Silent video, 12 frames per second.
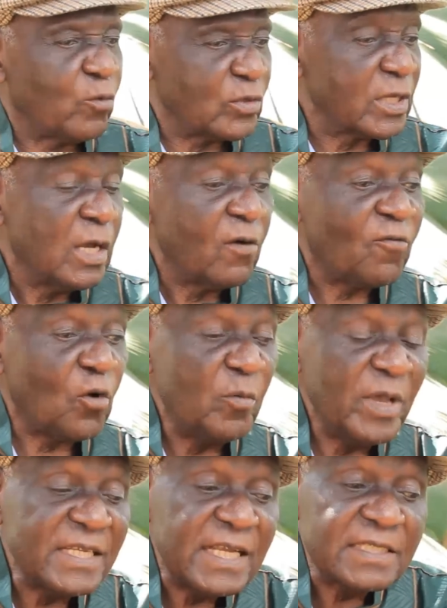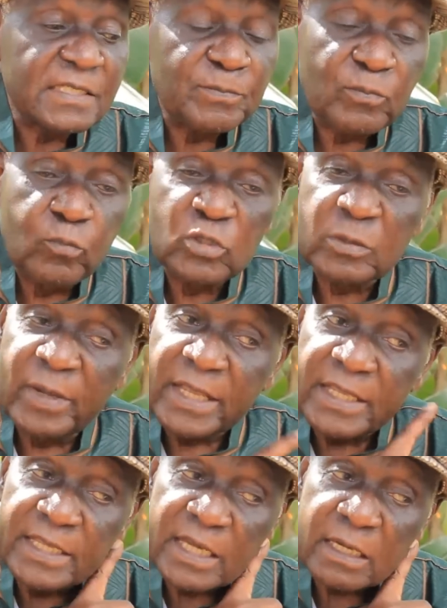because for me, I just put
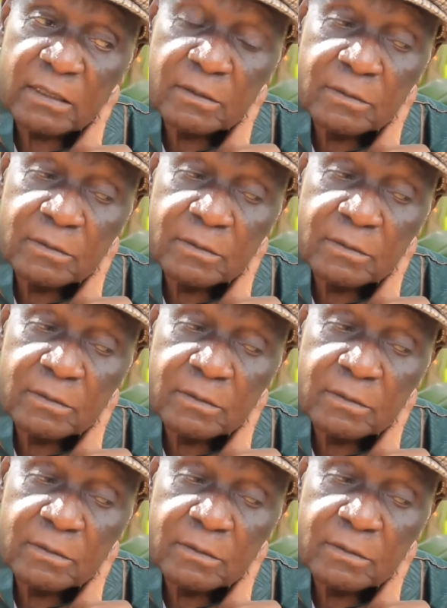my ear.